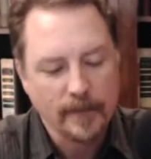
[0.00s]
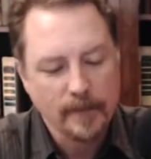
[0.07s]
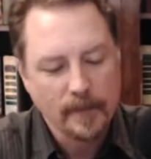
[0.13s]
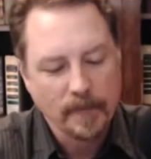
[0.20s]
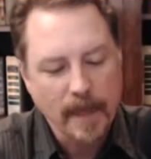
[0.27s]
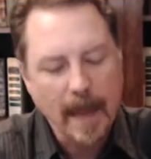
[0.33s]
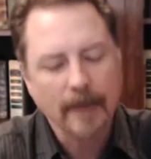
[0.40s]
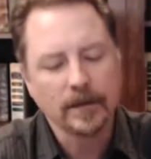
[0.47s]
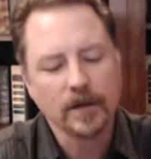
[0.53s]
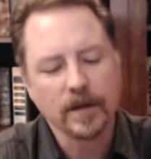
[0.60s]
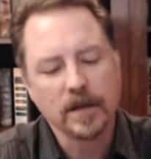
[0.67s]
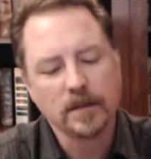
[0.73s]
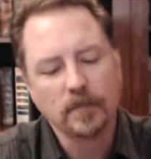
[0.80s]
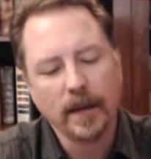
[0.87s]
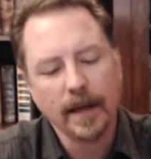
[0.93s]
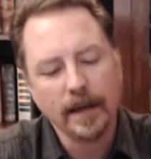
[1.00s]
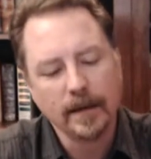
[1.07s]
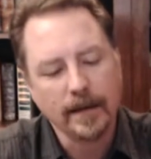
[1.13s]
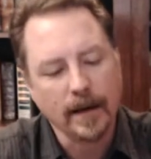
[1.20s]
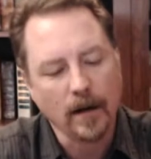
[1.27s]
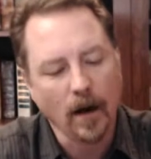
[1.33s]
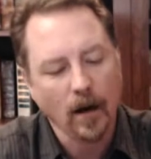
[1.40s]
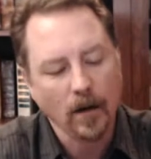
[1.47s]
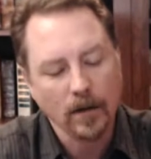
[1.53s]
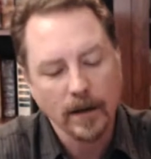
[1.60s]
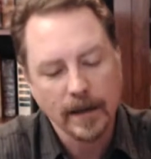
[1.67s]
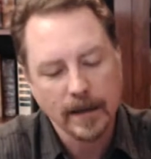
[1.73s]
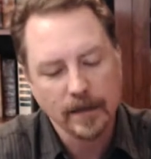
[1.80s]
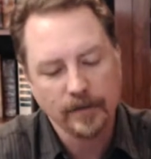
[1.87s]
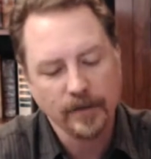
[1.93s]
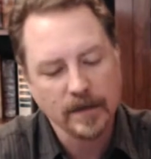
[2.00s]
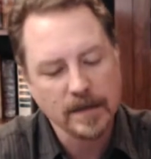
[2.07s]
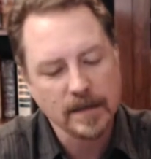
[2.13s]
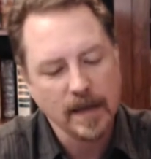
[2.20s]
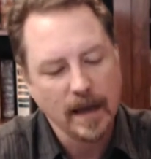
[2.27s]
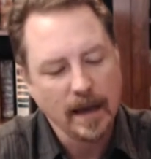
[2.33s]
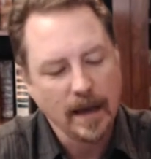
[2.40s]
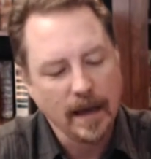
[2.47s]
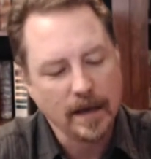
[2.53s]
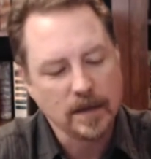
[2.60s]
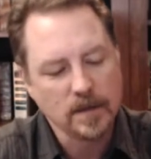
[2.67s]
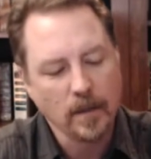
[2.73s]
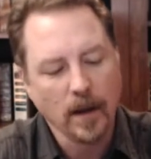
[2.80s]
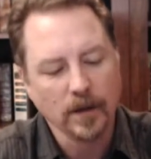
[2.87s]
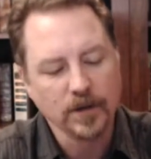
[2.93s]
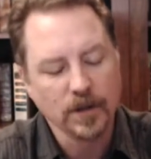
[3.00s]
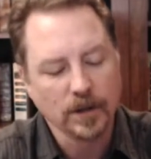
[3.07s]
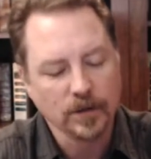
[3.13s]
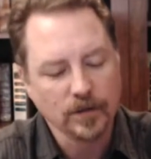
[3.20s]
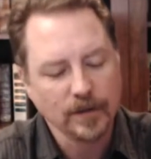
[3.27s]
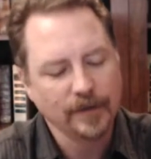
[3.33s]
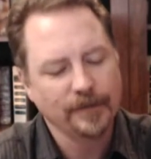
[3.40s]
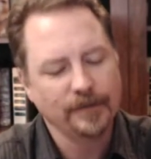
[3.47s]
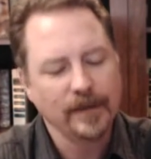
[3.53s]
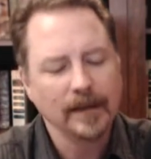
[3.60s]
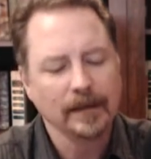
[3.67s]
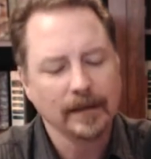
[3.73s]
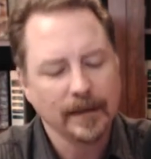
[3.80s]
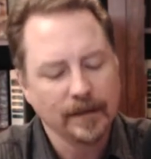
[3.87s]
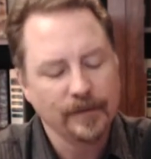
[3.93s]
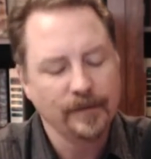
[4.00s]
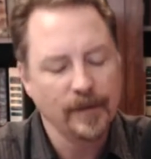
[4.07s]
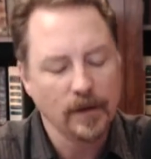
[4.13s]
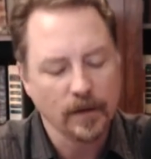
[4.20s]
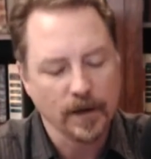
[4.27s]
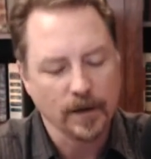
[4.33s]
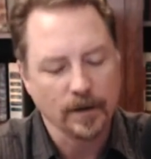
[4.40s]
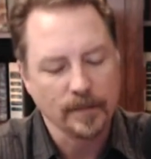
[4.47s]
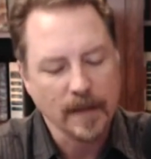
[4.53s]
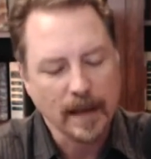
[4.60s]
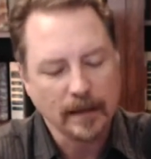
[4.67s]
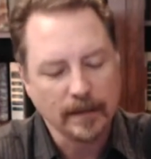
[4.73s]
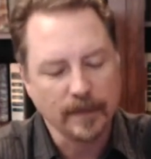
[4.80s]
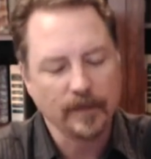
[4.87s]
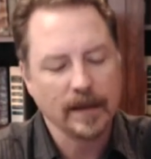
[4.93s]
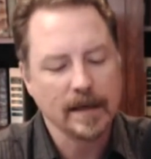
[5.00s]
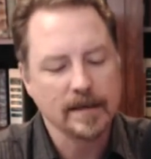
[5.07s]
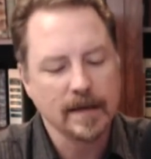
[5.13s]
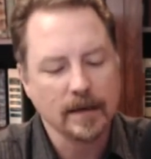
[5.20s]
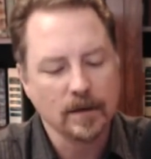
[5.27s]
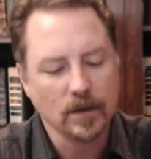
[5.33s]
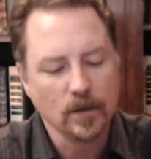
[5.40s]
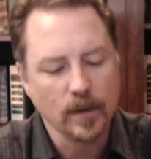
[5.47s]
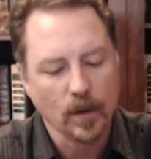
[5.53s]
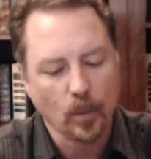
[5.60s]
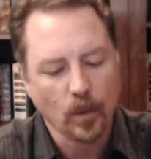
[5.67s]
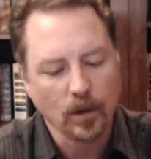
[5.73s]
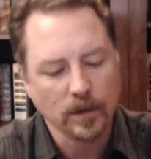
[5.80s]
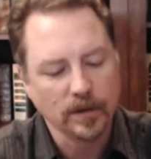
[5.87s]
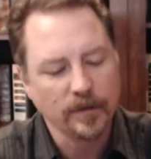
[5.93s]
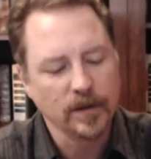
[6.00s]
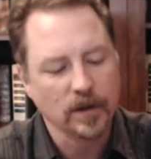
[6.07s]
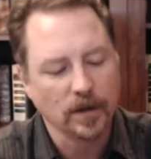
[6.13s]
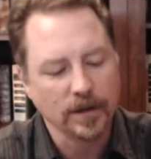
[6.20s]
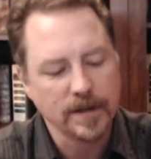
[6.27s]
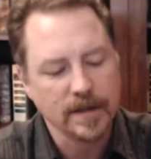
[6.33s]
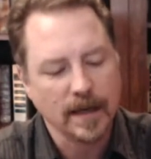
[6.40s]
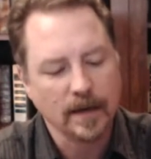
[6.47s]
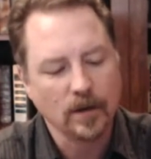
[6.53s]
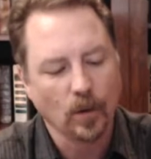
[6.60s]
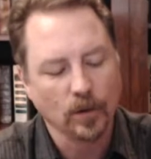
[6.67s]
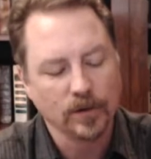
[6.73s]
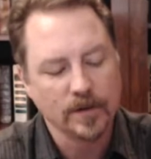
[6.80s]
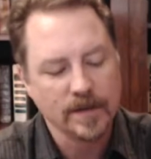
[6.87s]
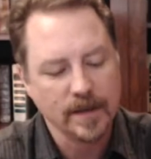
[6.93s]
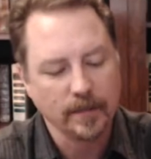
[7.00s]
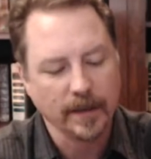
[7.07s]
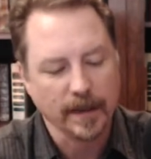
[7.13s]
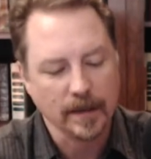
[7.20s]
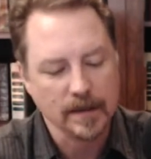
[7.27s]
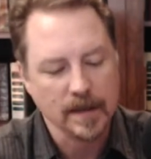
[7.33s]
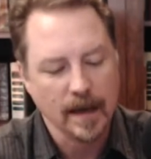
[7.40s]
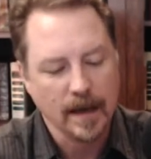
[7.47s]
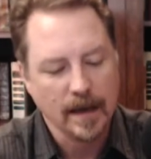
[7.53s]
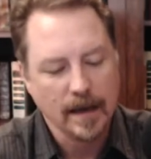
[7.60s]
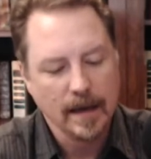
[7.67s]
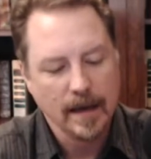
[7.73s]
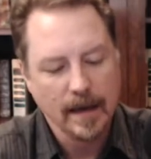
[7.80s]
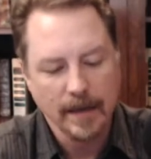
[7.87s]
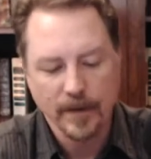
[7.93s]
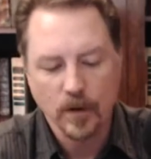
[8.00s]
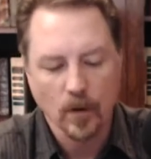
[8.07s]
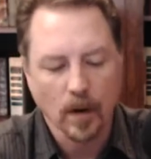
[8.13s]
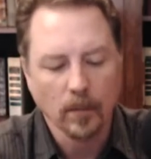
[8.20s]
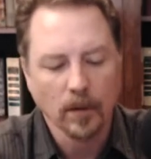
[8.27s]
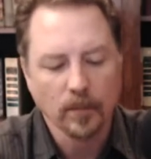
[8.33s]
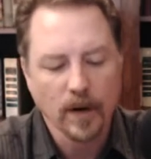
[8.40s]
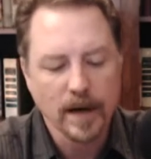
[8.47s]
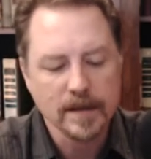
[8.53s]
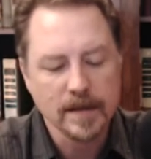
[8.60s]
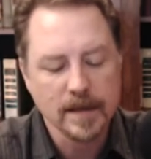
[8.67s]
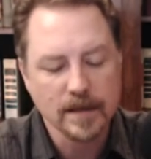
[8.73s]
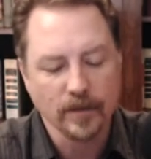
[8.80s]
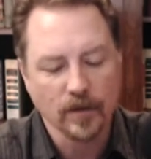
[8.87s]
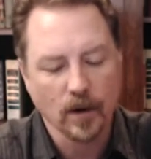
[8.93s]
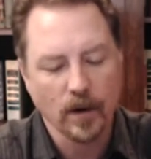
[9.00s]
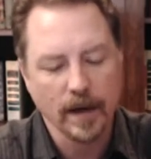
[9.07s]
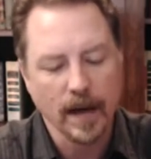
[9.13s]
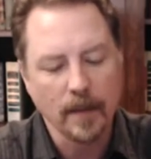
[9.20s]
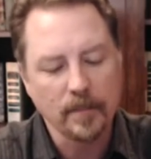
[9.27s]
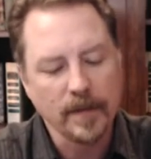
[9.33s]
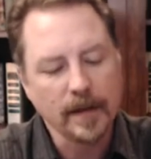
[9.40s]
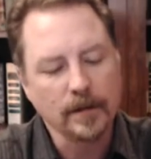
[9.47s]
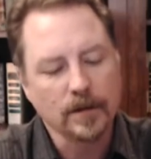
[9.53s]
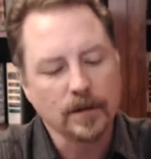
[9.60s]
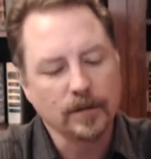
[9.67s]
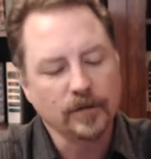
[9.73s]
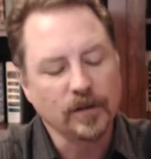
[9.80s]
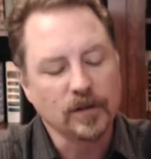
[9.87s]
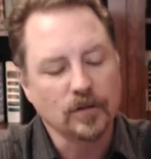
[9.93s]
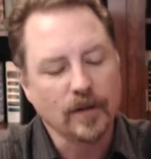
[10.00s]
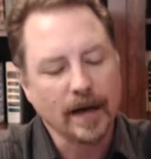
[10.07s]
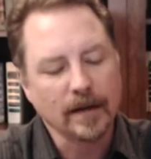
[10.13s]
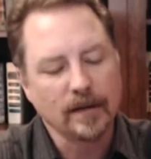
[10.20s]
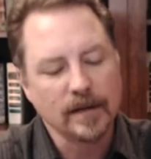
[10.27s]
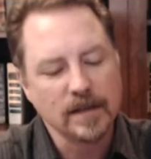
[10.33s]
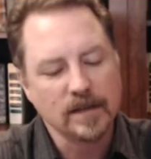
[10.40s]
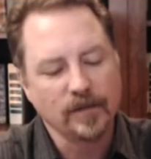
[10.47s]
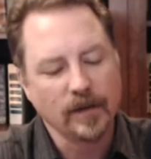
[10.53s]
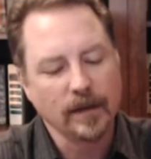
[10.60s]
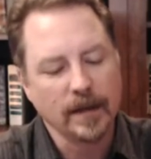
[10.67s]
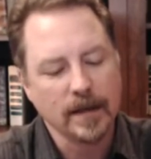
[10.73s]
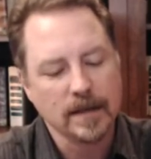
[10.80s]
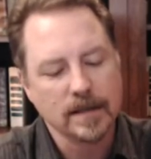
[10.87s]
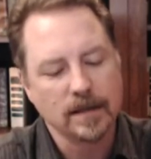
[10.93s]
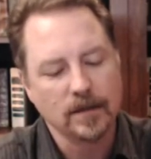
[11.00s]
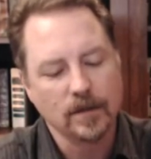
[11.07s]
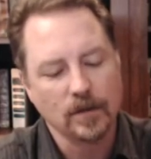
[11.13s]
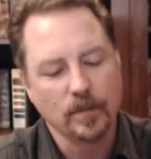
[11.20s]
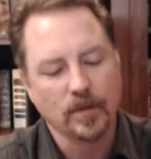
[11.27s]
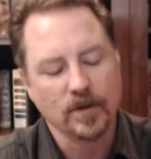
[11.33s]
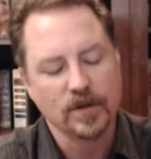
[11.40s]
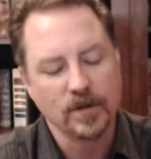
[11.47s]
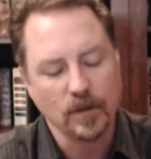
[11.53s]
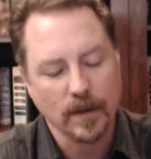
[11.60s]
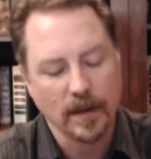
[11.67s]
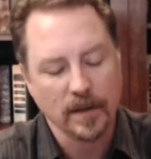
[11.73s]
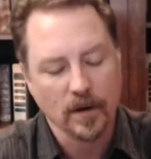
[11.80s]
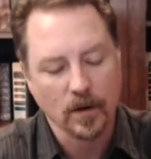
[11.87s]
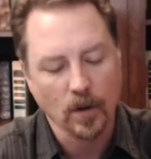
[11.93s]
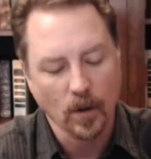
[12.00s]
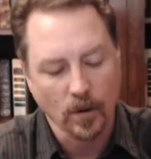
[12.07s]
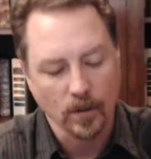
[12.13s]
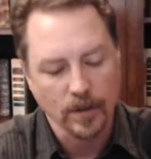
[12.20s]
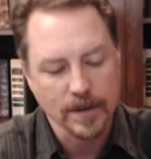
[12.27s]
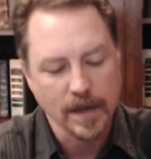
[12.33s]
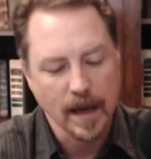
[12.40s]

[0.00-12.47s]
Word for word: Adler explained that all infants and small children feel inferior, living as they do in a world of adults and older siblings. In the normal process of growing up, they learn to direct these feelings into pursuing their goals.